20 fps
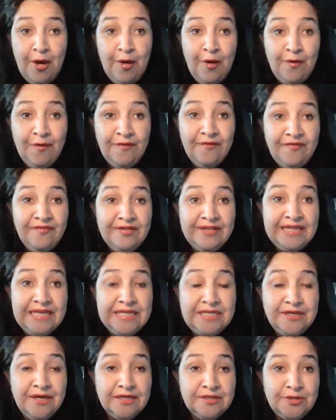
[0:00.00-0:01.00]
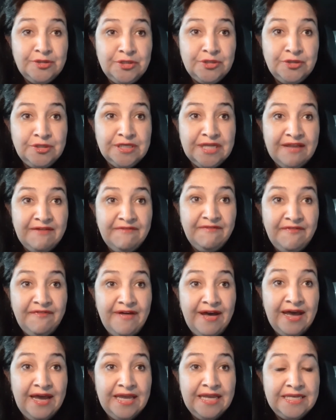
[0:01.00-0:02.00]
hopefully Dr. George can
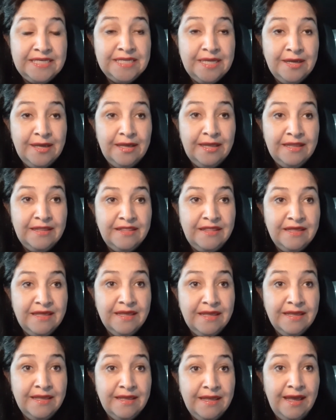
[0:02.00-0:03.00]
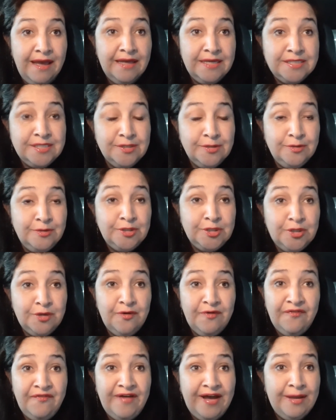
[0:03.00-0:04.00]
find the uh, solution
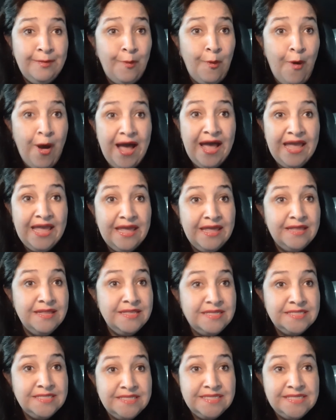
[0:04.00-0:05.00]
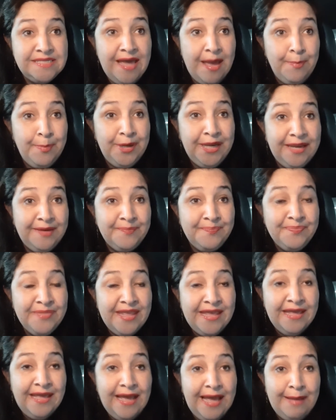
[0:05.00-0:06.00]
or find why is this happening.
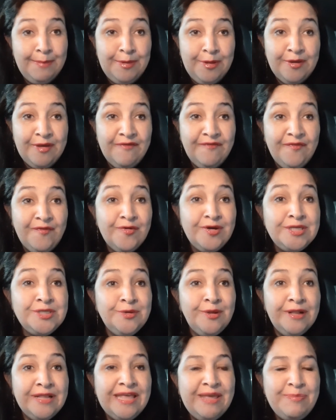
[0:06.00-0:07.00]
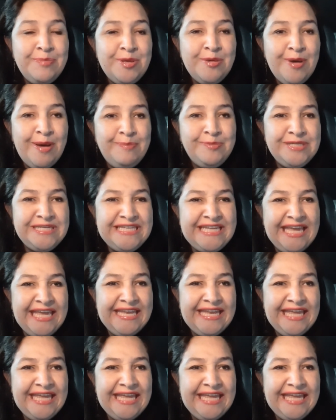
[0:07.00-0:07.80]
I'm looking forward to I'll keep you up to date